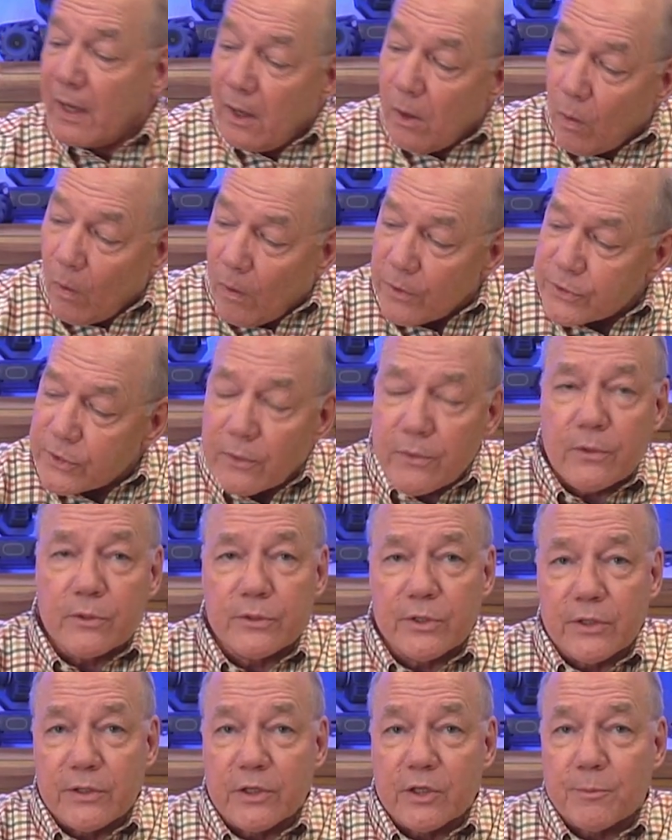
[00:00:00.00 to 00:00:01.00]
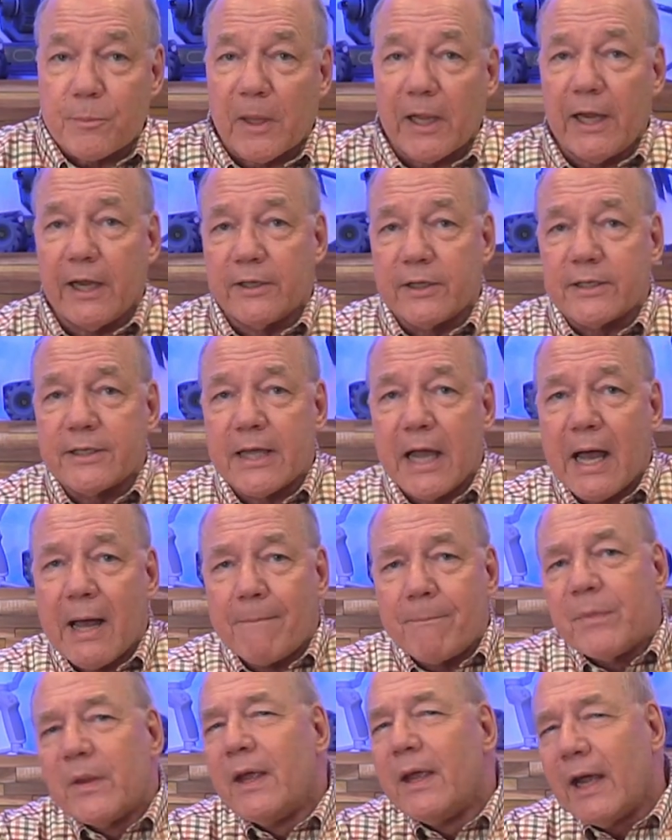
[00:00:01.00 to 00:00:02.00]
Also, there's a display on the
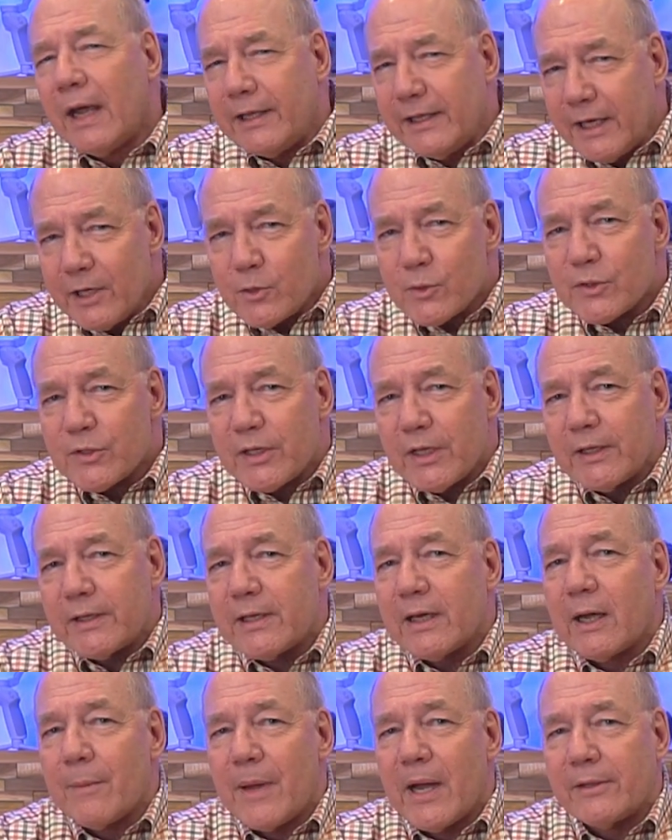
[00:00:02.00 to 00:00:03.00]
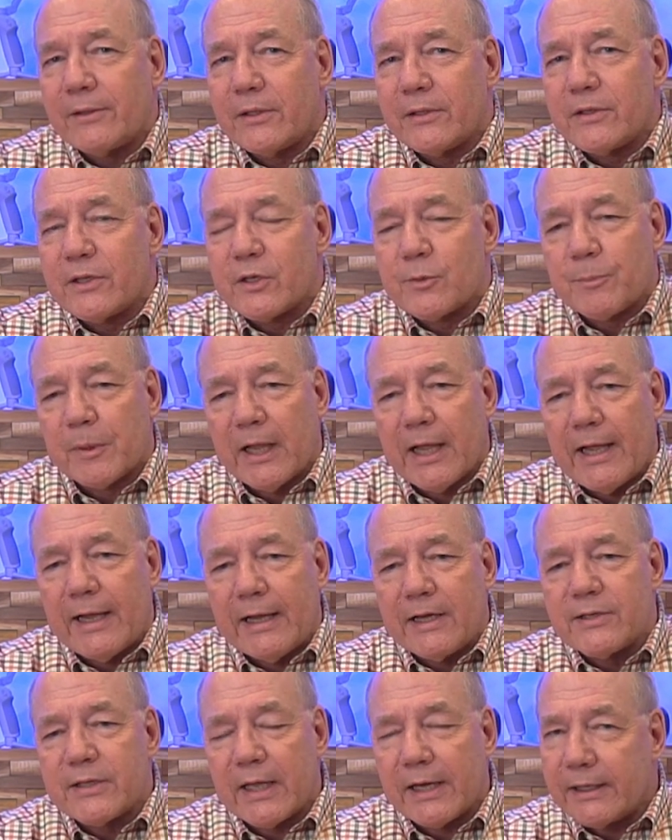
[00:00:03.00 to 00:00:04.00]
top, and the interesting thing about the display
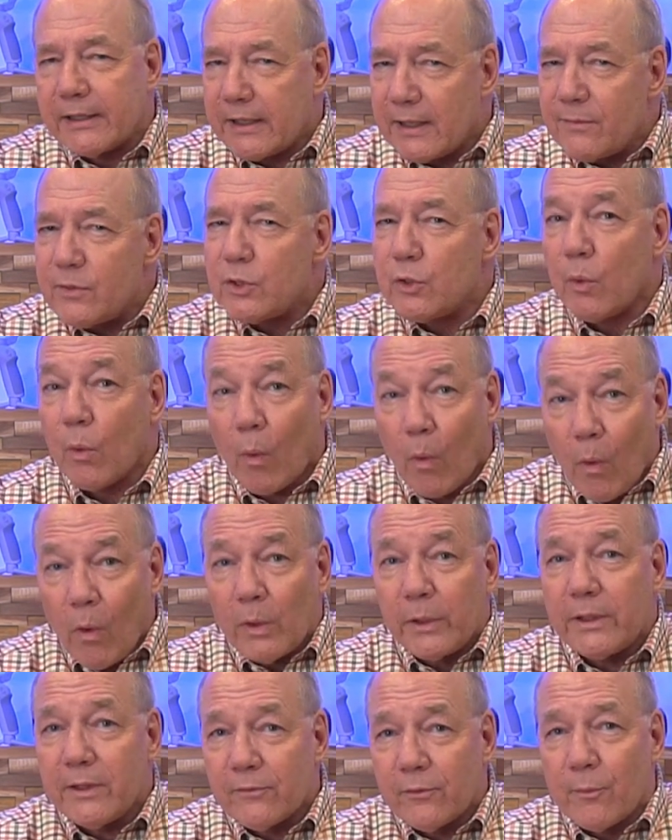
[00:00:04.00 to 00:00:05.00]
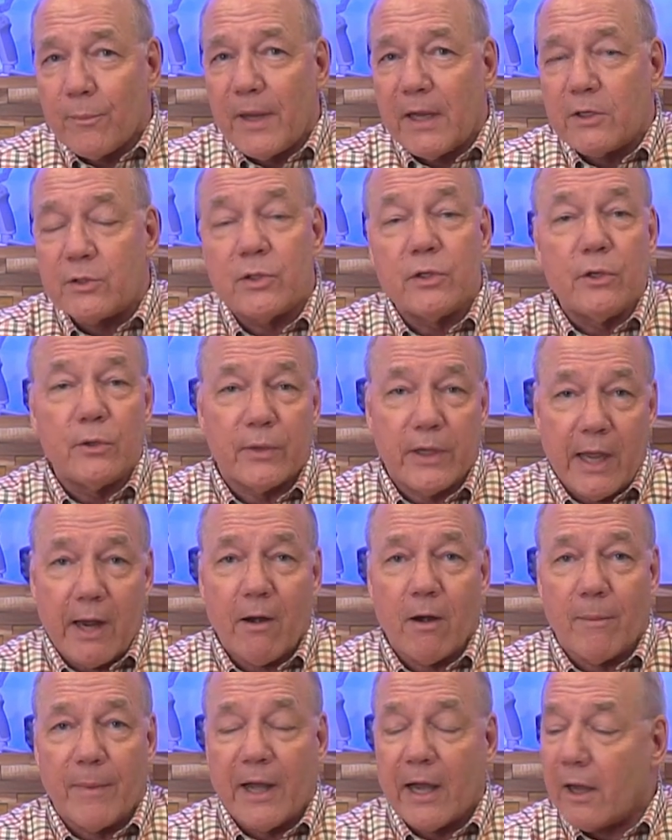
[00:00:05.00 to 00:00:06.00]
is that it gives you all the information you
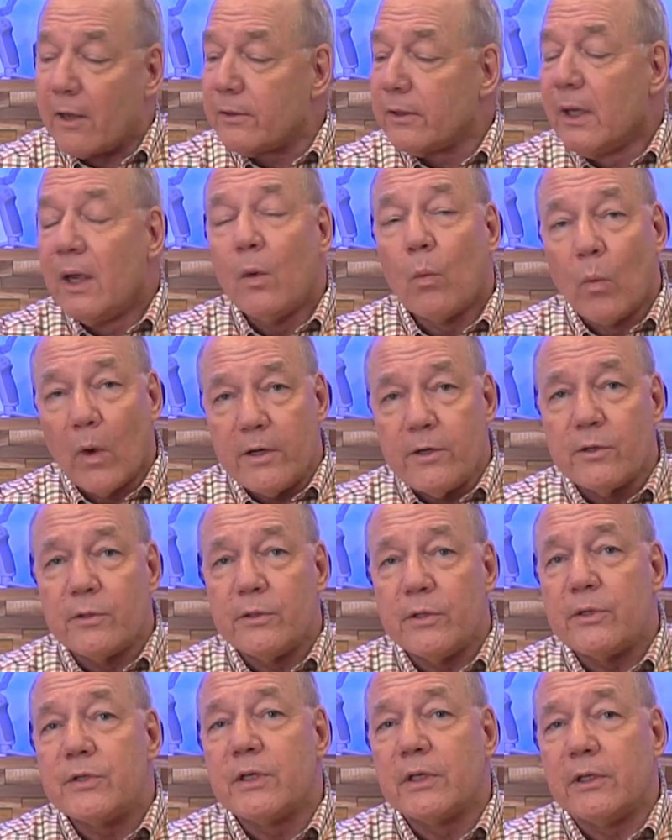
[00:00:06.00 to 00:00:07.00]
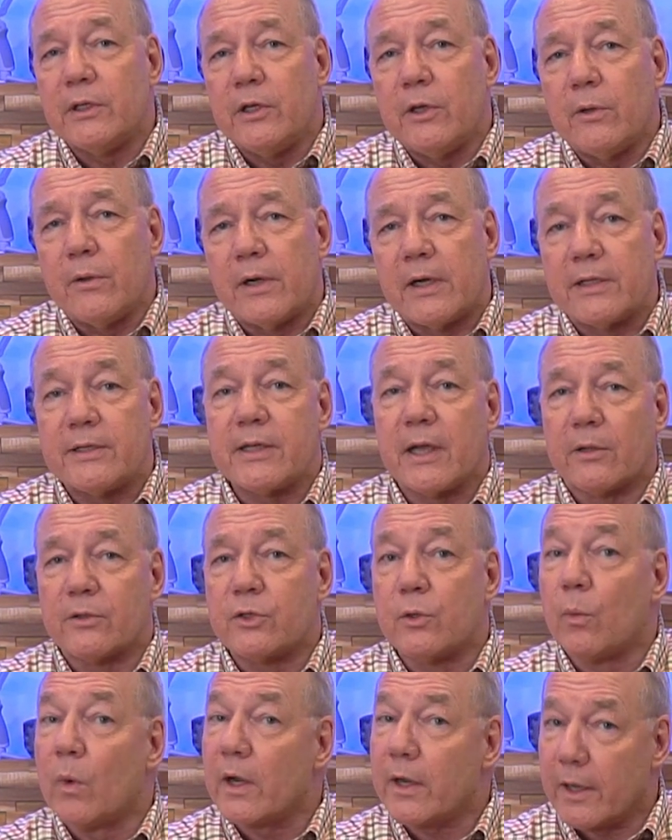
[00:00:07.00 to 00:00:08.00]
care about when you're using the unit. It tells
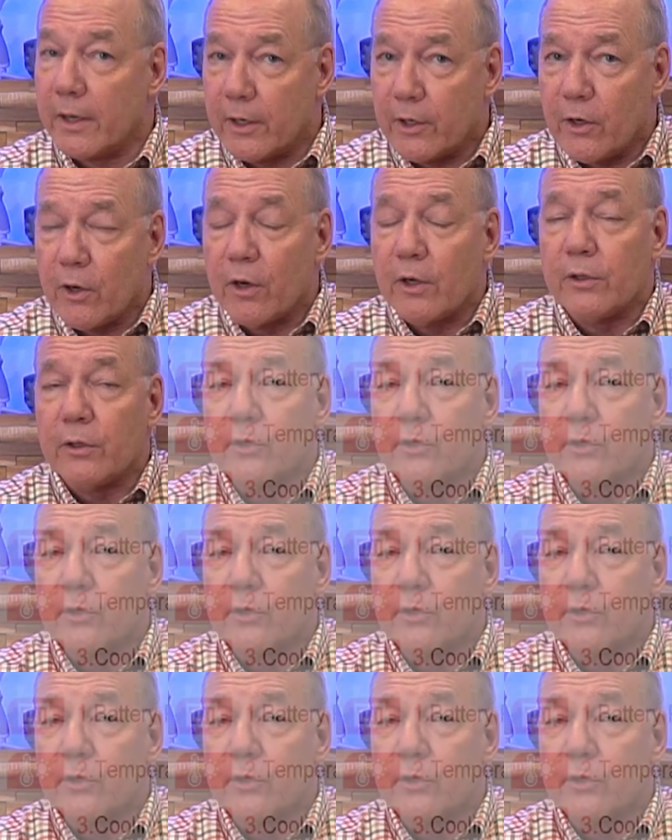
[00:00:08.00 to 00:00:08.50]
you what kind of current